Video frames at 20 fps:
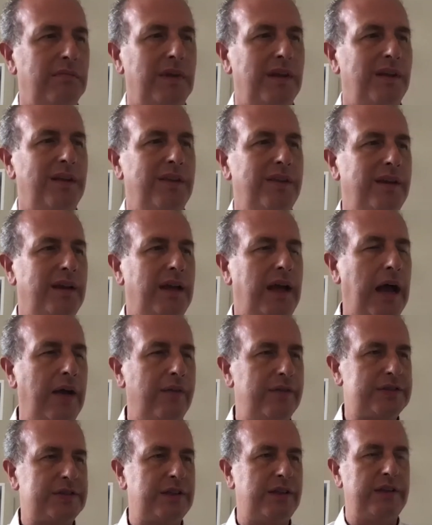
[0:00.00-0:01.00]
That
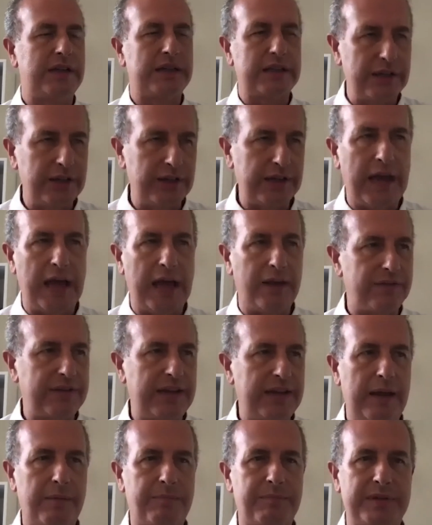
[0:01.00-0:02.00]
obviously the clearing out of
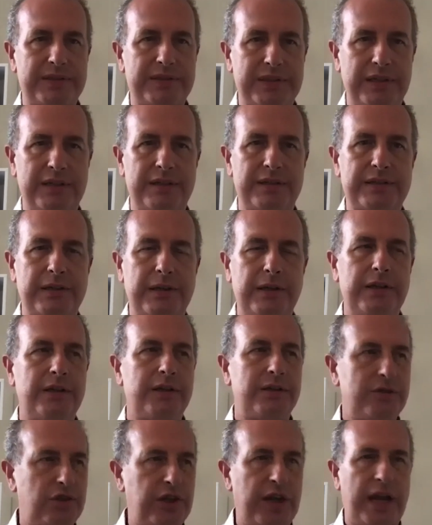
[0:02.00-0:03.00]
campuses
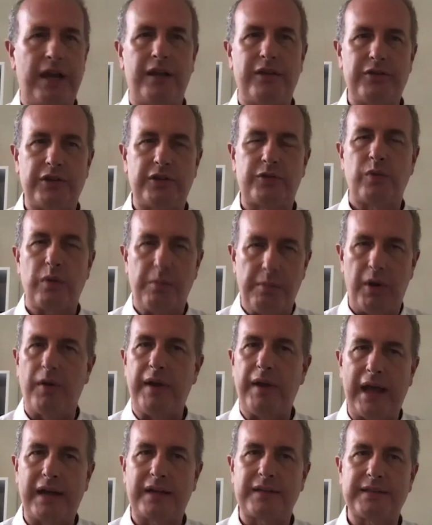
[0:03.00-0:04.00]
challenges remote
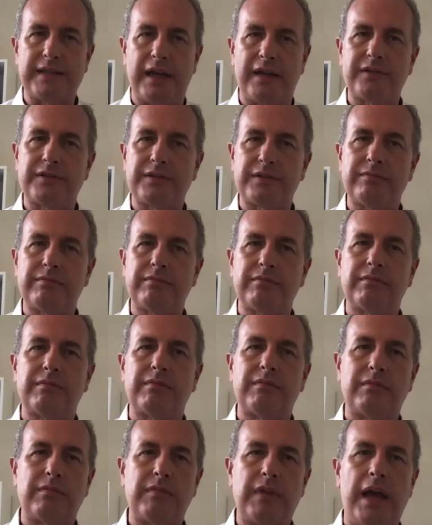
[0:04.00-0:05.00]
access,
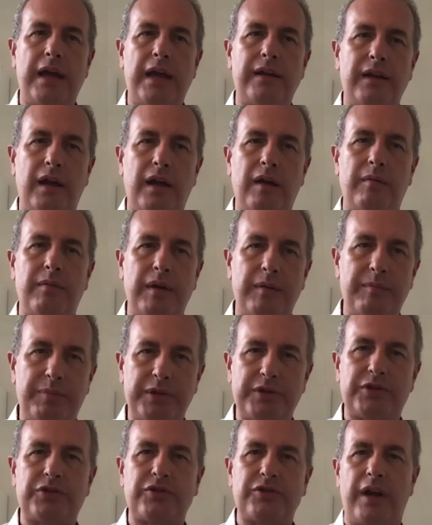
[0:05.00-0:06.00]
right? And
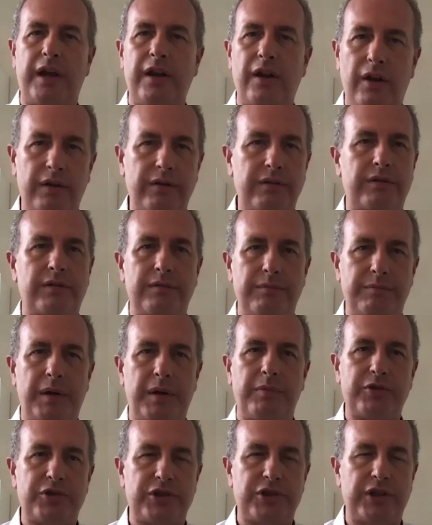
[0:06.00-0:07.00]
puts strain on
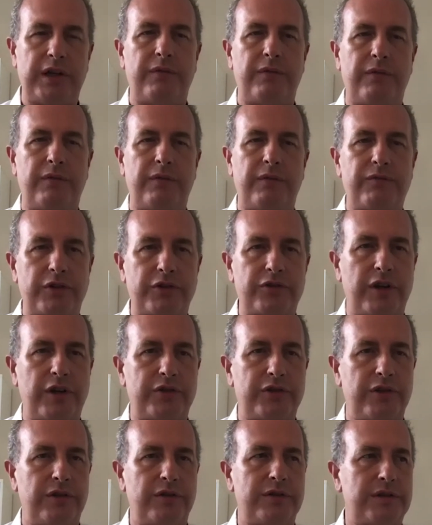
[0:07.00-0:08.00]
publishing
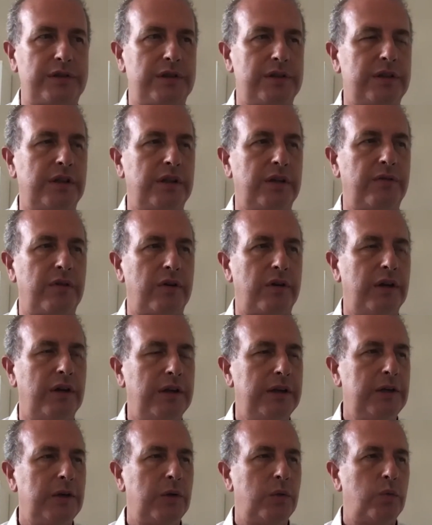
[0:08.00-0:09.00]
infrastructure to deliver
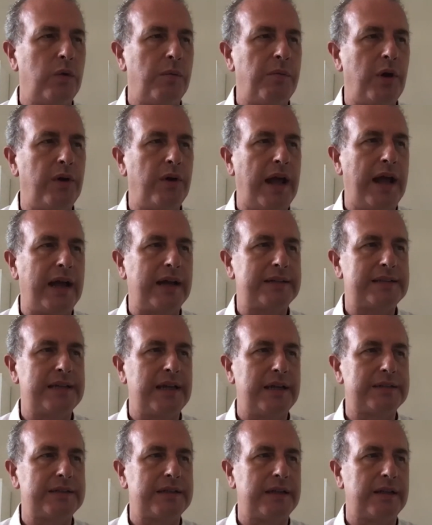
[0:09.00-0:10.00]
remote
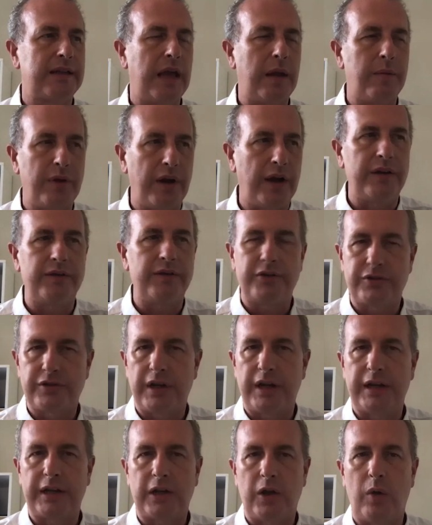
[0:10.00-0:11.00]
access, and librarians are
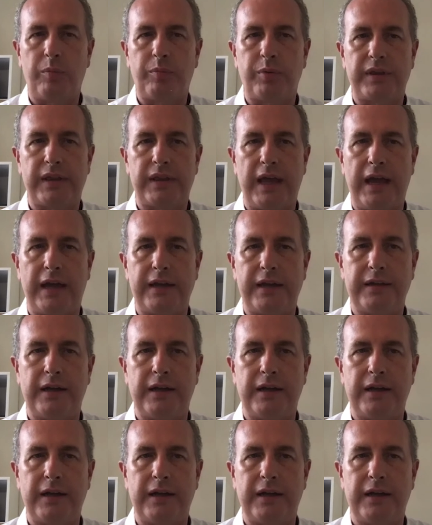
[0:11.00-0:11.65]
trying to cope with that.